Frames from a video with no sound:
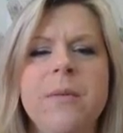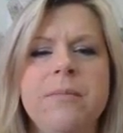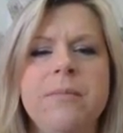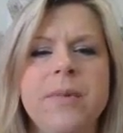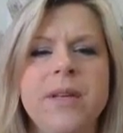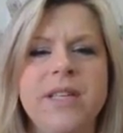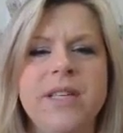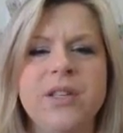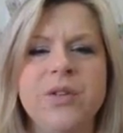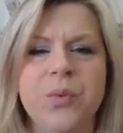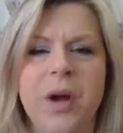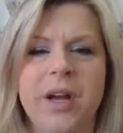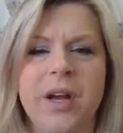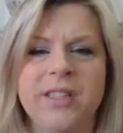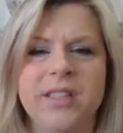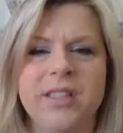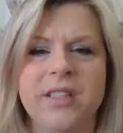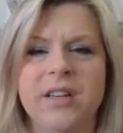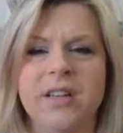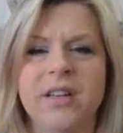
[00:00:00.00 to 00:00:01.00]
Mrs.
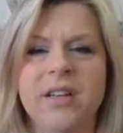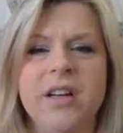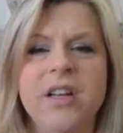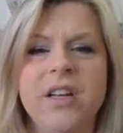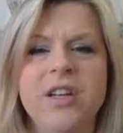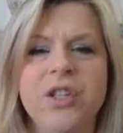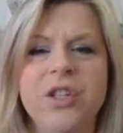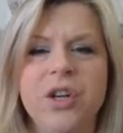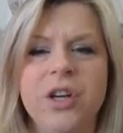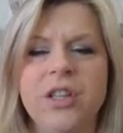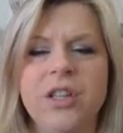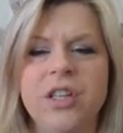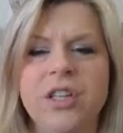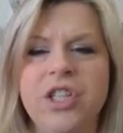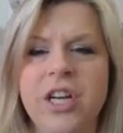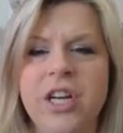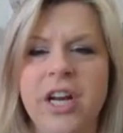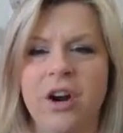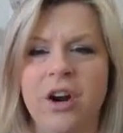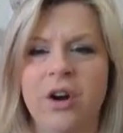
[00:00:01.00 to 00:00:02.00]
Wexler took the
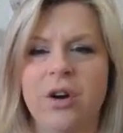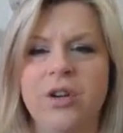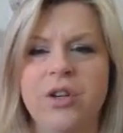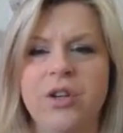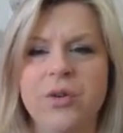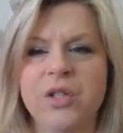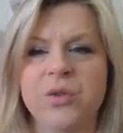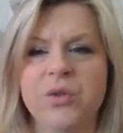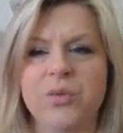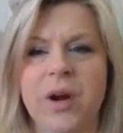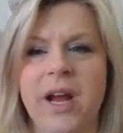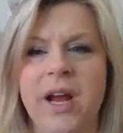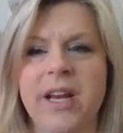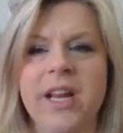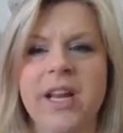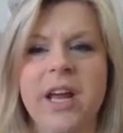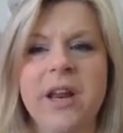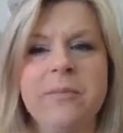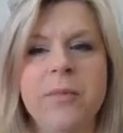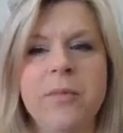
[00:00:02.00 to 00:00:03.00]
chair to his
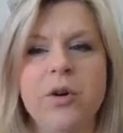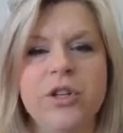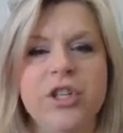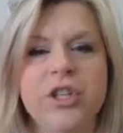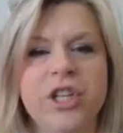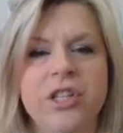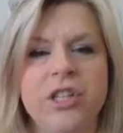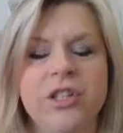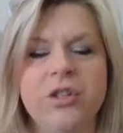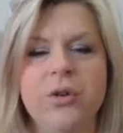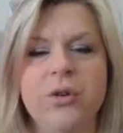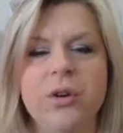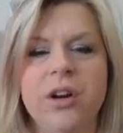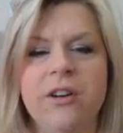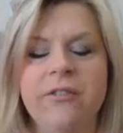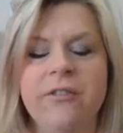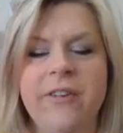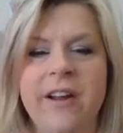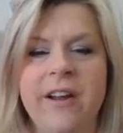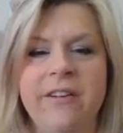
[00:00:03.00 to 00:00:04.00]
right and motioned to
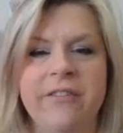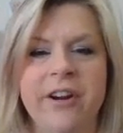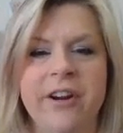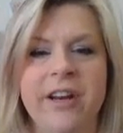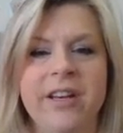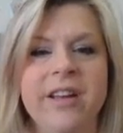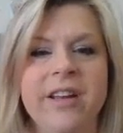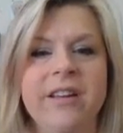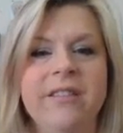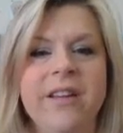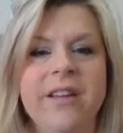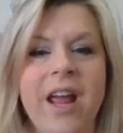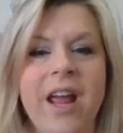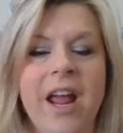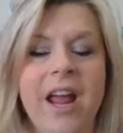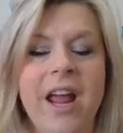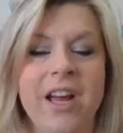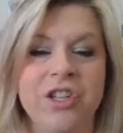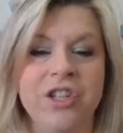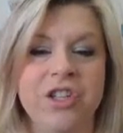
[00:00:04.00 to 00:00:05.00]
her favorite.
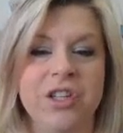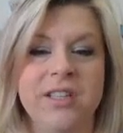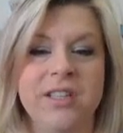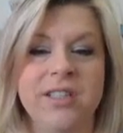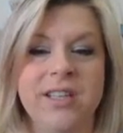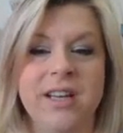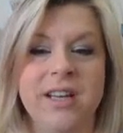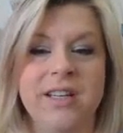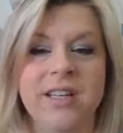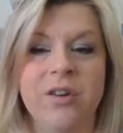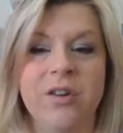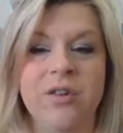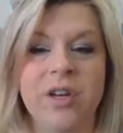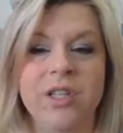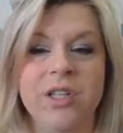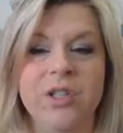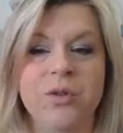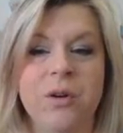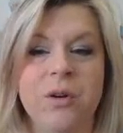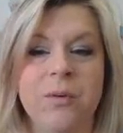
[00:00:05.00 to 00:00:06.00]
Angela sat down
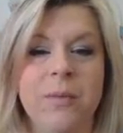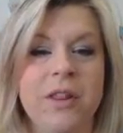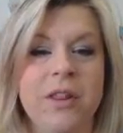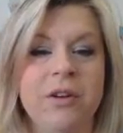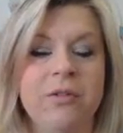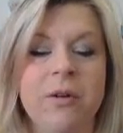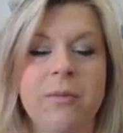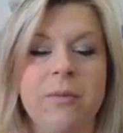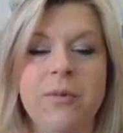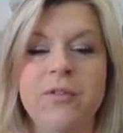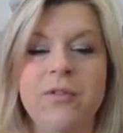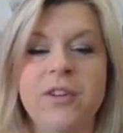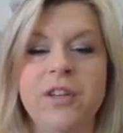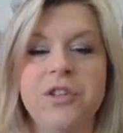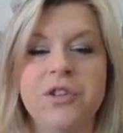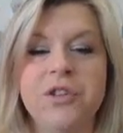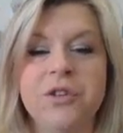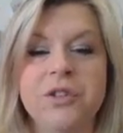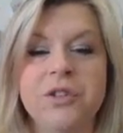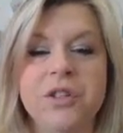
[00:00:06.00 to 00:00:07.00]
next to her mother, removed a
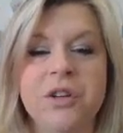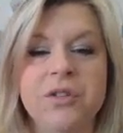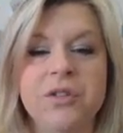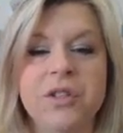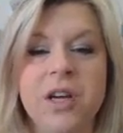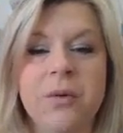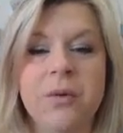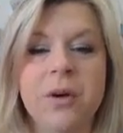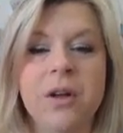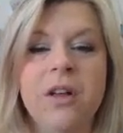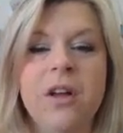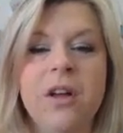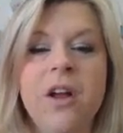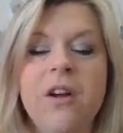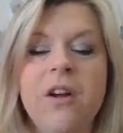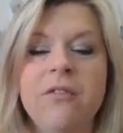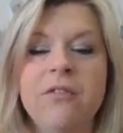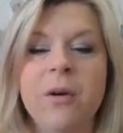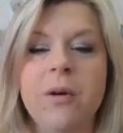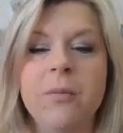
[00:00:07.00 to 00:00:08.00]
trousseau towel
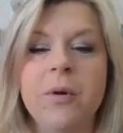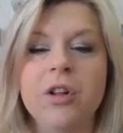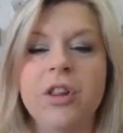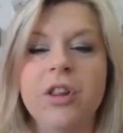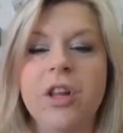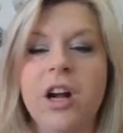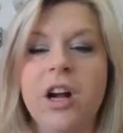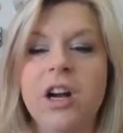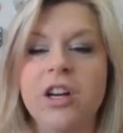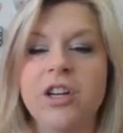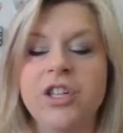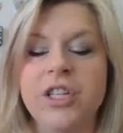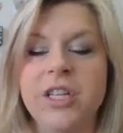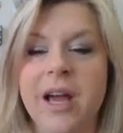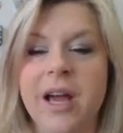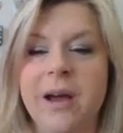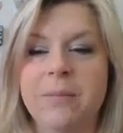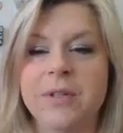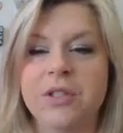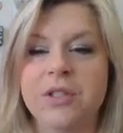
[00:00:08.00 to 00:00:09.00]
from her large
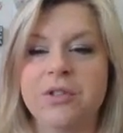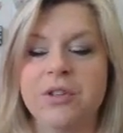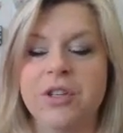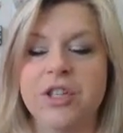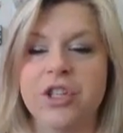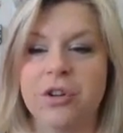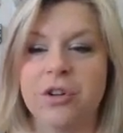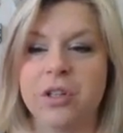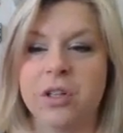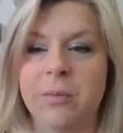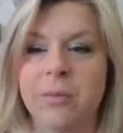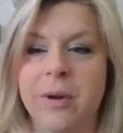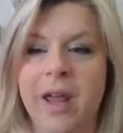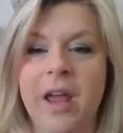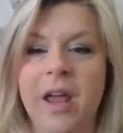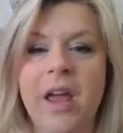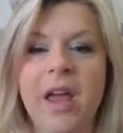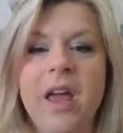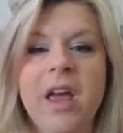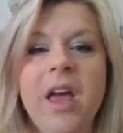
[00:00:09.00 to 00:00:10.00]
tapestry shoulder
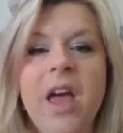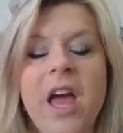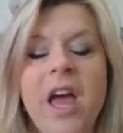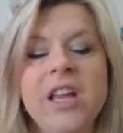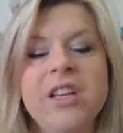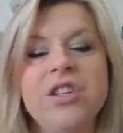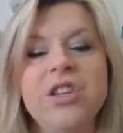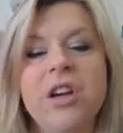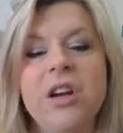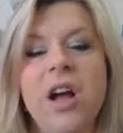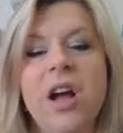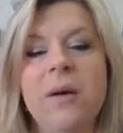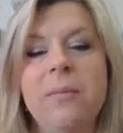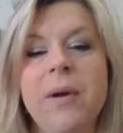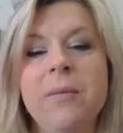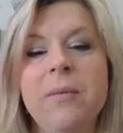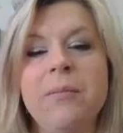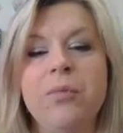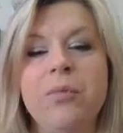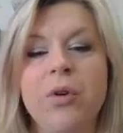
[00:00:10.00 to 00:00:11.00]
bag, and took
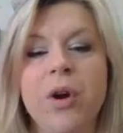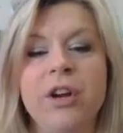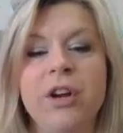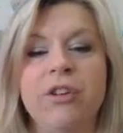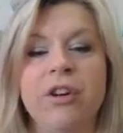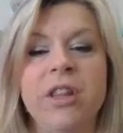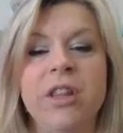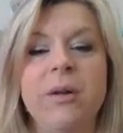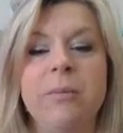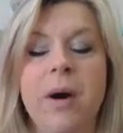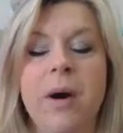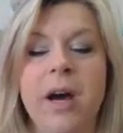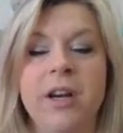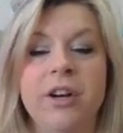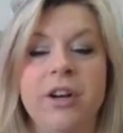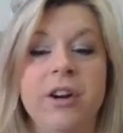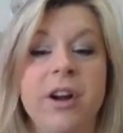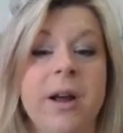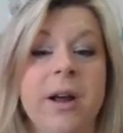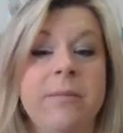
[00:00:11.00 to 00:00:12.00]
up embroidering the
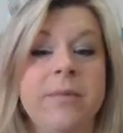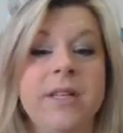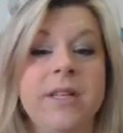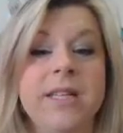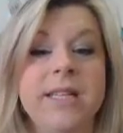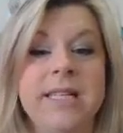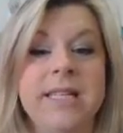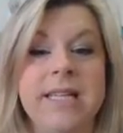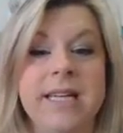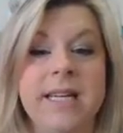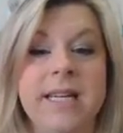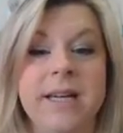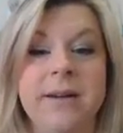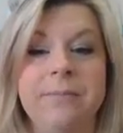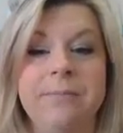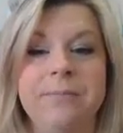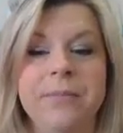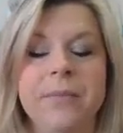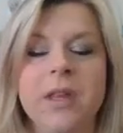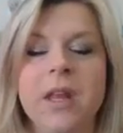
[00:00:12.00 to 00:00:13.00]
monogrammed "D."
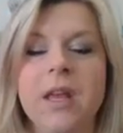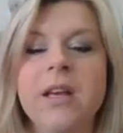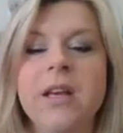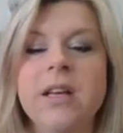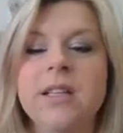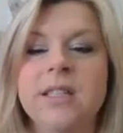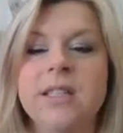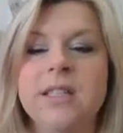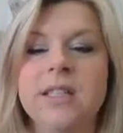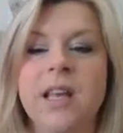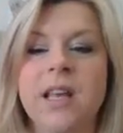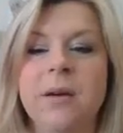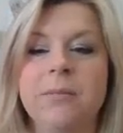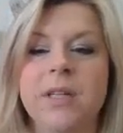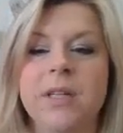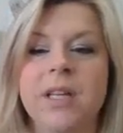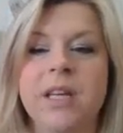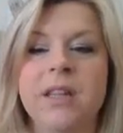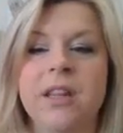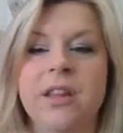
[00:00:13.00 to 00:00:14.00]

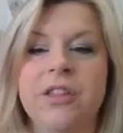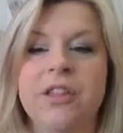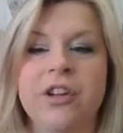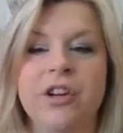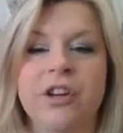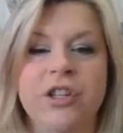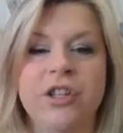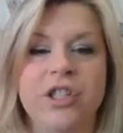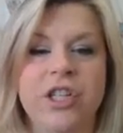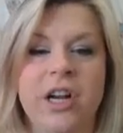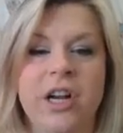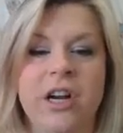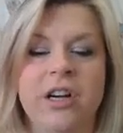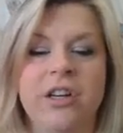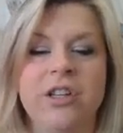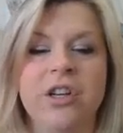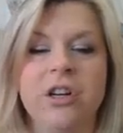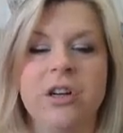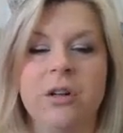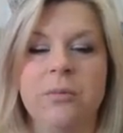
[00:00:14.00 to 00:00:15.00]
Slumped in the third chair,
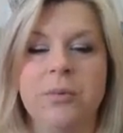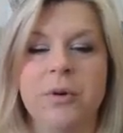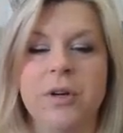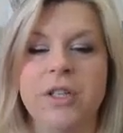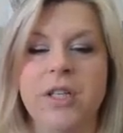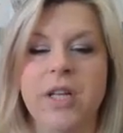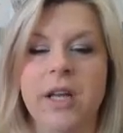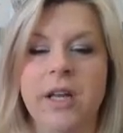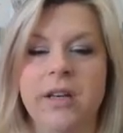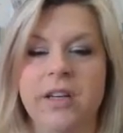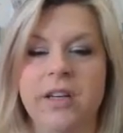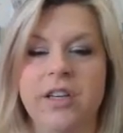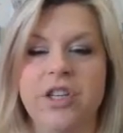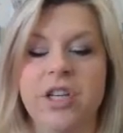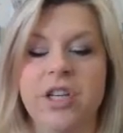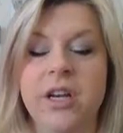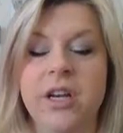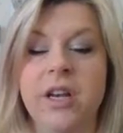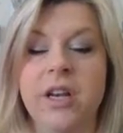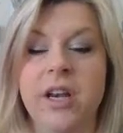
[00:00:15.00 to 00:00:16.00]
Turtle pretended
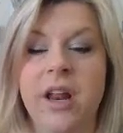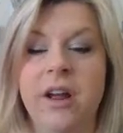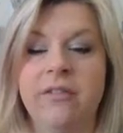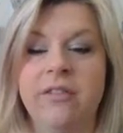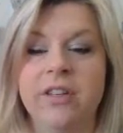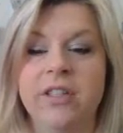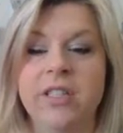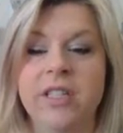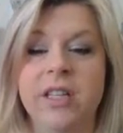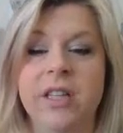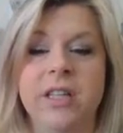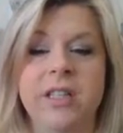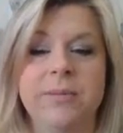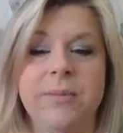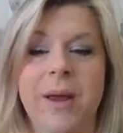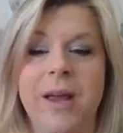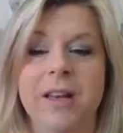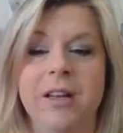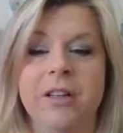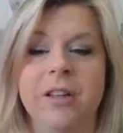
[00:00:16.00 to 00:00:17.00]
had never seen this
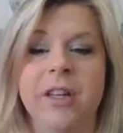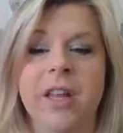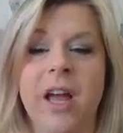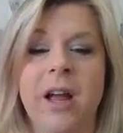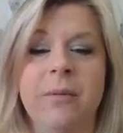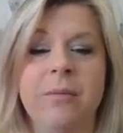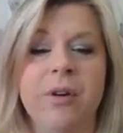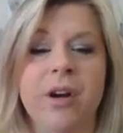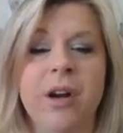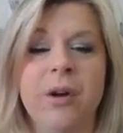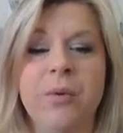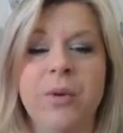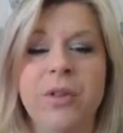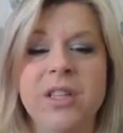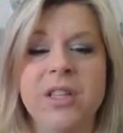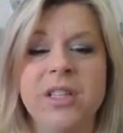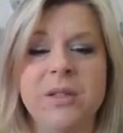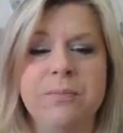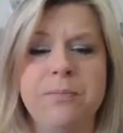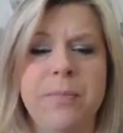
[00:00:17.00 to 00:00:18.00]
panelled library
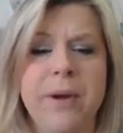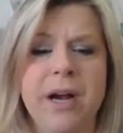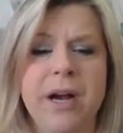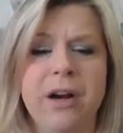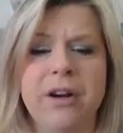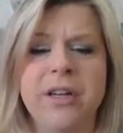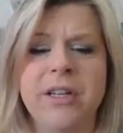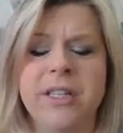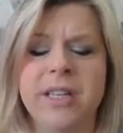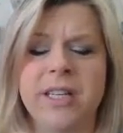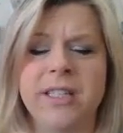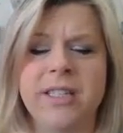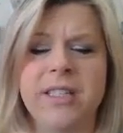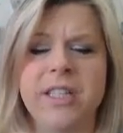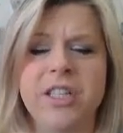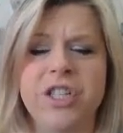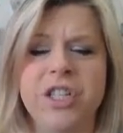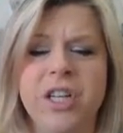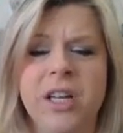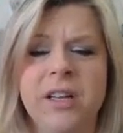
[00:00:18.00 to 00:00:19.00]
with its bare and
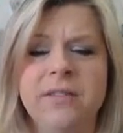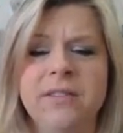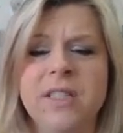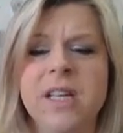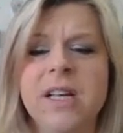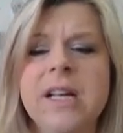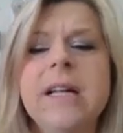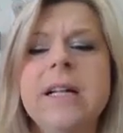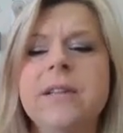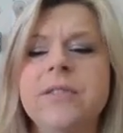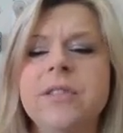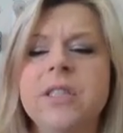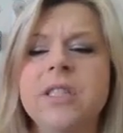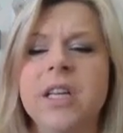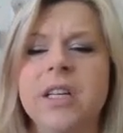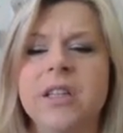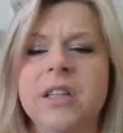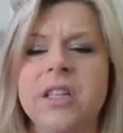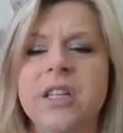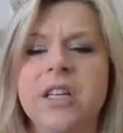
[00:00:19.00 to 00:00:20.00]
dusty shelves.
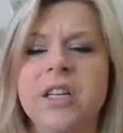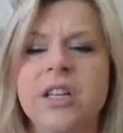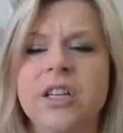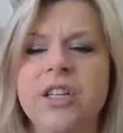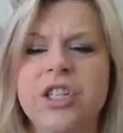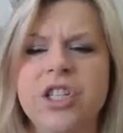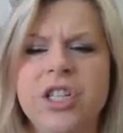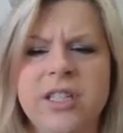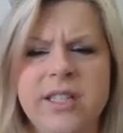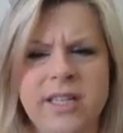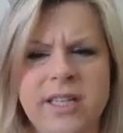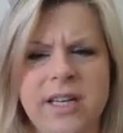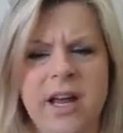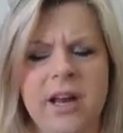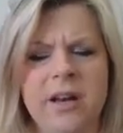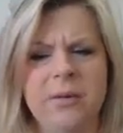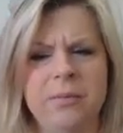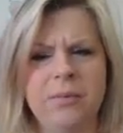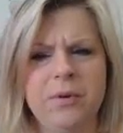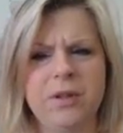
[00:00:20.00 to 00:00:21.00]
Suddenly she
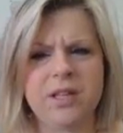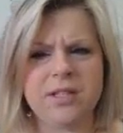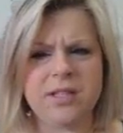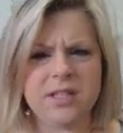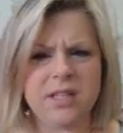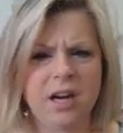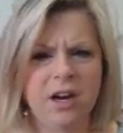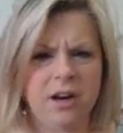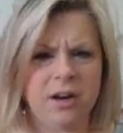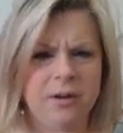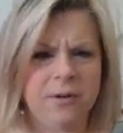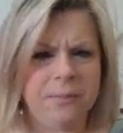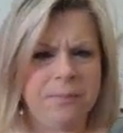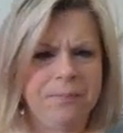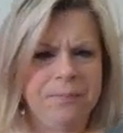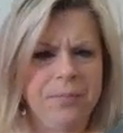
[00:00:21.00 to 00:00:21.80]
sat up with a start.